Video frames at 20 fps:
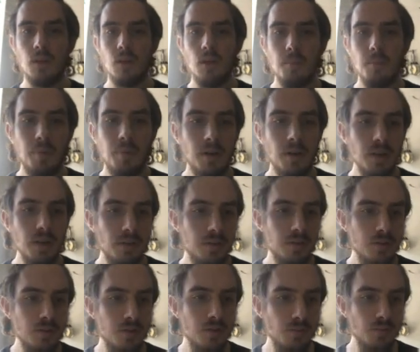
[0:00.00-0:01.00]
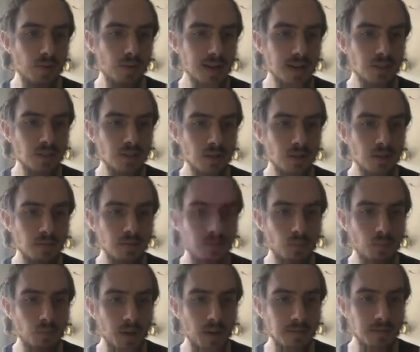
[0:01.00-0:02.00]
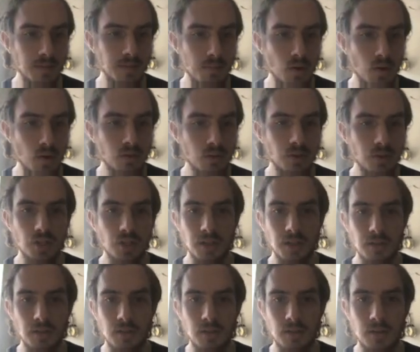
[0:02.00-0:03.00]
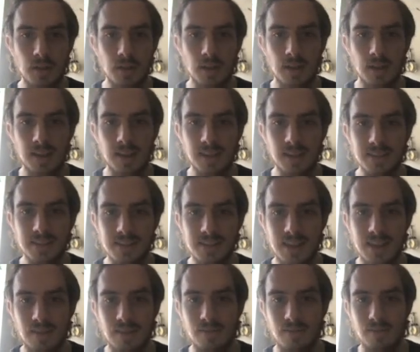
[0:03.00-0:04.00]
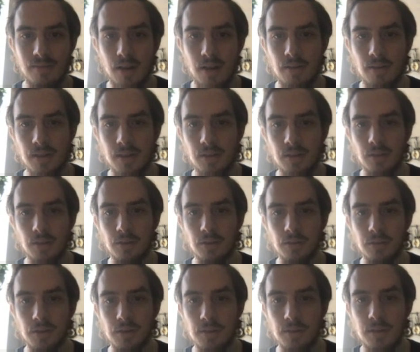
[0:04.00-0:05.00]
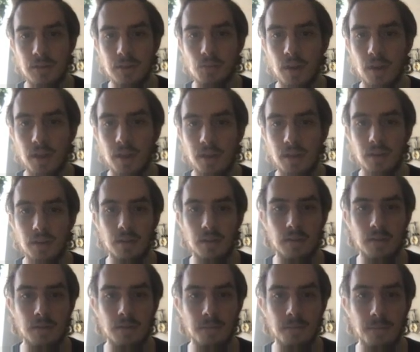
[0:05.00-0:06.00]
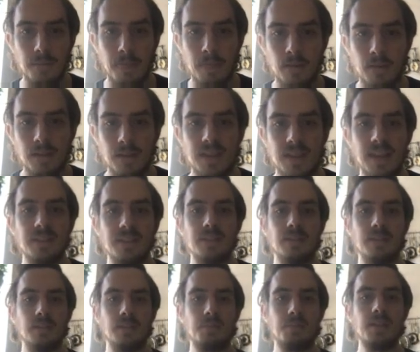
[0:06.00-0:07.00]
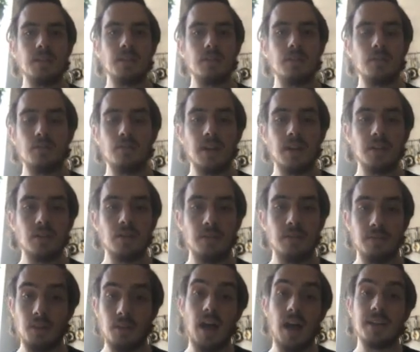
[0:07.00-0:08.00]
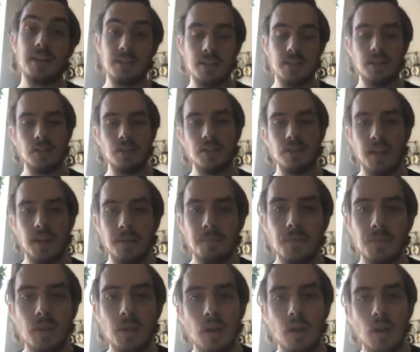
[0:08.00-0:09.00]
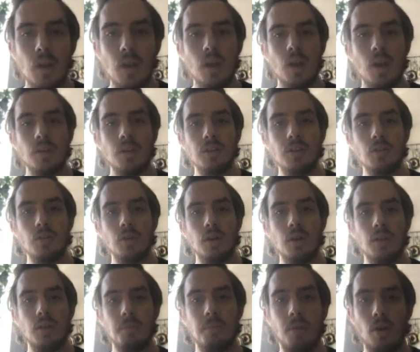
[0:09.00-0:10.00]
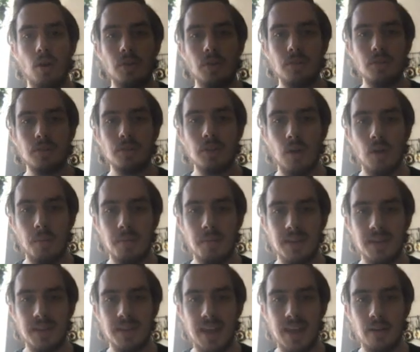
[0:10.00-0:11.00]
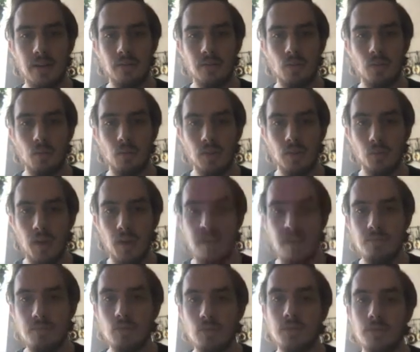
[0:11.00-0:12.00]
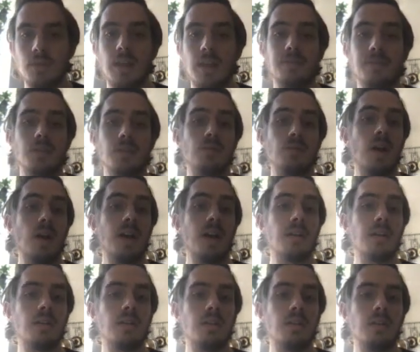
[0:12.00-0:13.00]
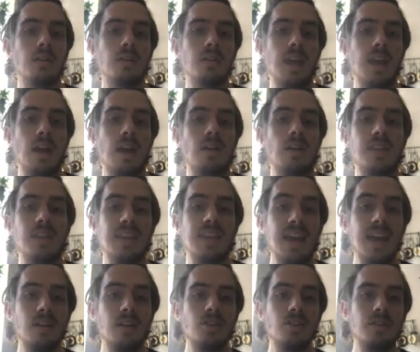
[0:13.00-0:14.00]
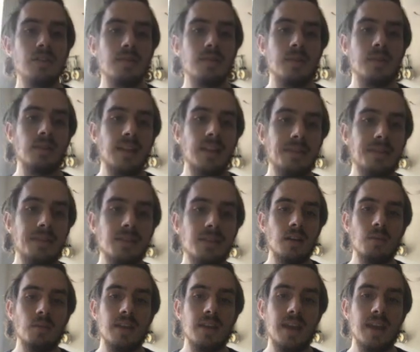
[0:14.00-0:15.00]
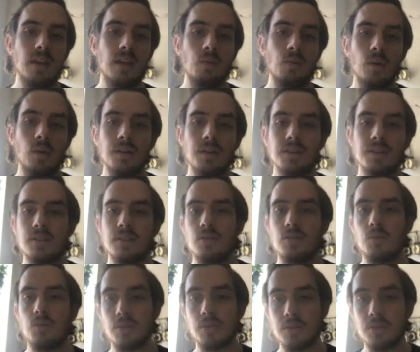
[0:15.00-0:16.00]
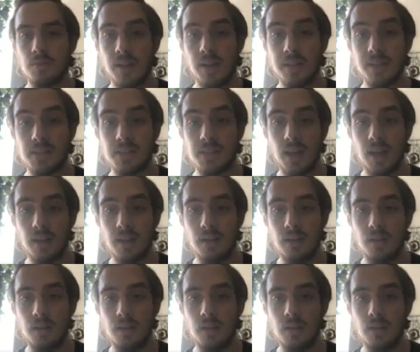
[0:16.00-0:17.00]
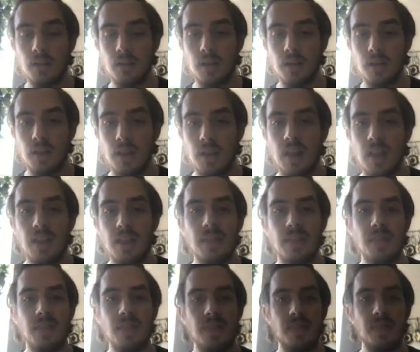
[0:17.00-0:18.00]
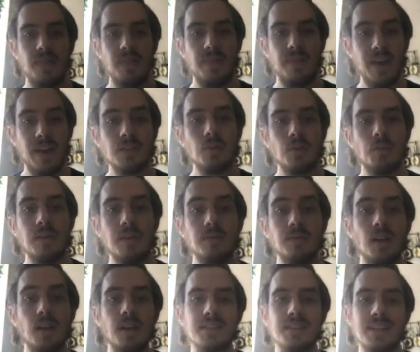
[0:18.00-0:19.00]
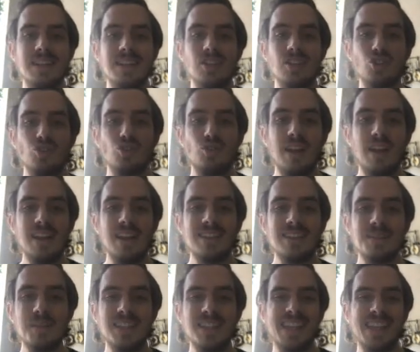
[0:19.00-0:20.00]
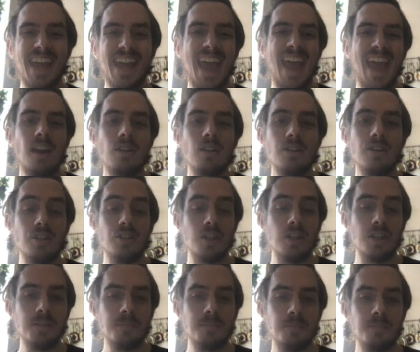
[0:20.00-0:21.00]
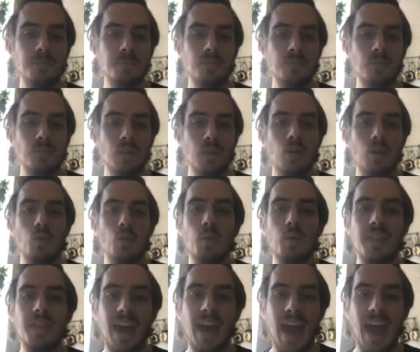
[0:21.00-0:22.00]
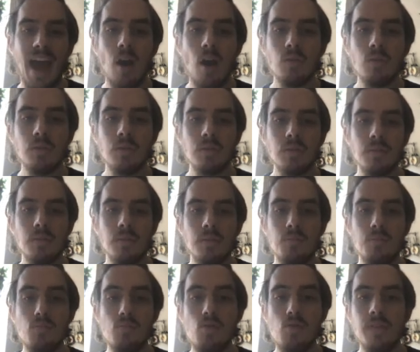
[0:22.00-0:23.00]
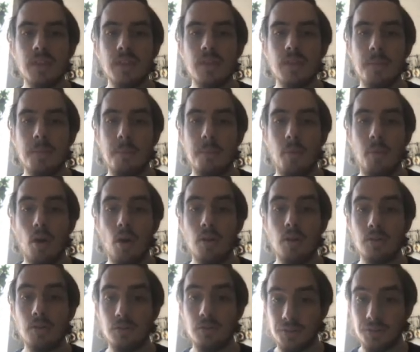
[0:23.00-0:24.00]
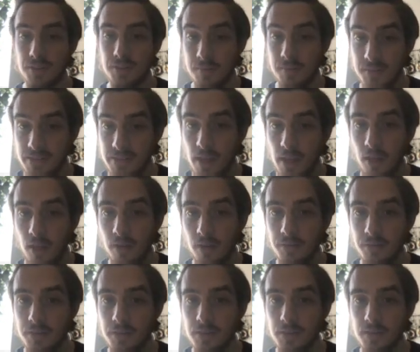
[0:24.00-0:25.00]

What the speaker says: But the direction of the wave's motion is again very clearly this way, right? That's the speed, the direction of the velocity, I should say. So particles go up and down while the wave moves left to right, carrying the energy from the left side hand was towards the right side. Okay, that's what a wave does. It transmits energy without moving the particles themselves.